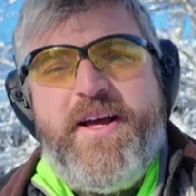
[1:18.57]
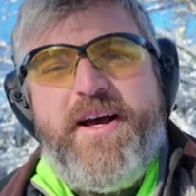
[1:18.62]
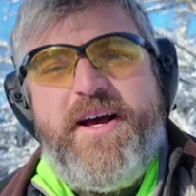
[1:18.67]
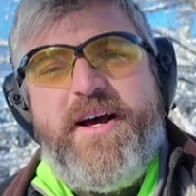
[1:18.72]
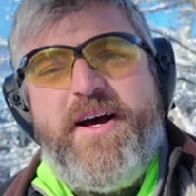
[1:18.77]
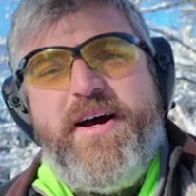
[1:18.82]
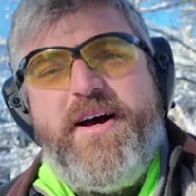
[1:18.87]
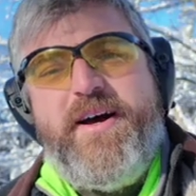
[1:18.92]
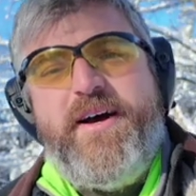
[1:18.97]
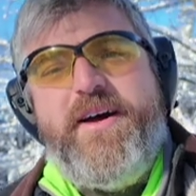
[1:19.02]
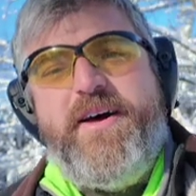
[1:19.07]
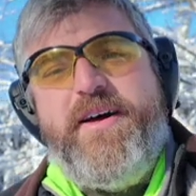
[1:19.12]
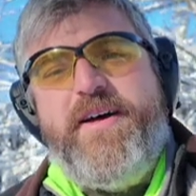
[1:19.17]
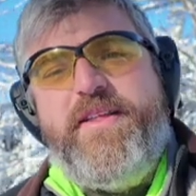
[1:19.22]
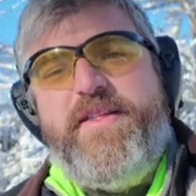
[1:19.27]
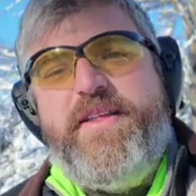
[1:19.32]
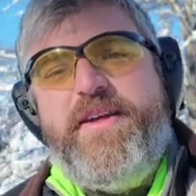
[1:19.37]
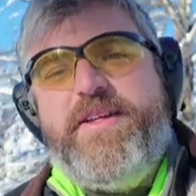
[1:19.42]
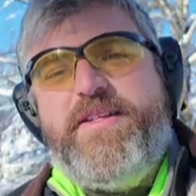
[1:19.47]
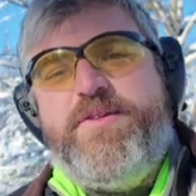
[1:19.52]

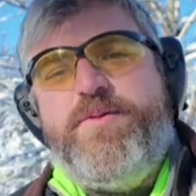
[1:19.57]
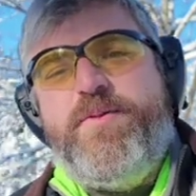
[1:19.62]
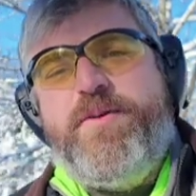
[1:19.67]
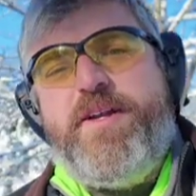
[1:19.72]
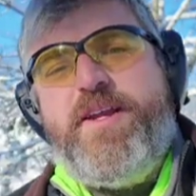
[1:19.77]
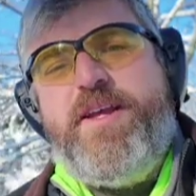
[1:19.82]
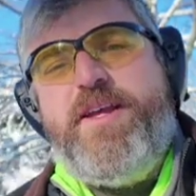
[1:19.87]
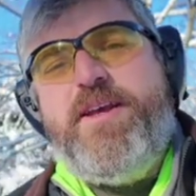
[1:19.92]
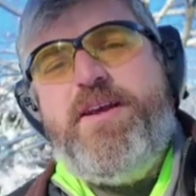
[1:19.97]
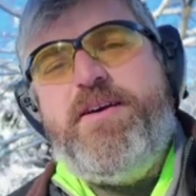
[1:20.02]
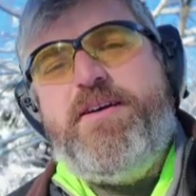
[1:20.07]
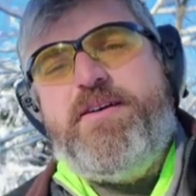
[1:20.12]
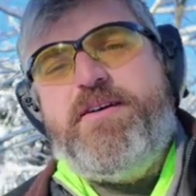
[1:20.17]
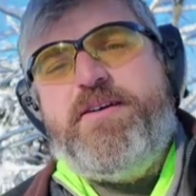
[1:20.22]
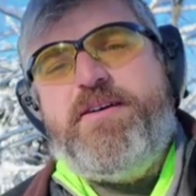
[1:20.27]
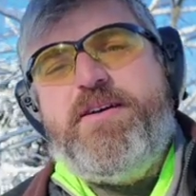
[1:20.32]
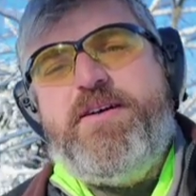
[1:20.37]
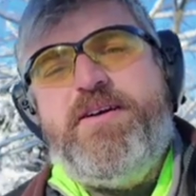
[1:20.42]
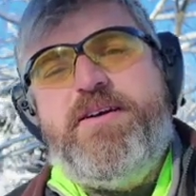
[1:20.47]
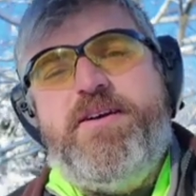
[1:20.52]
$6,000. This one
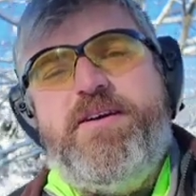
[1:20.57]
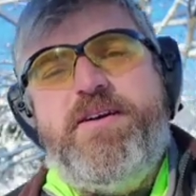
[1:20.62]
here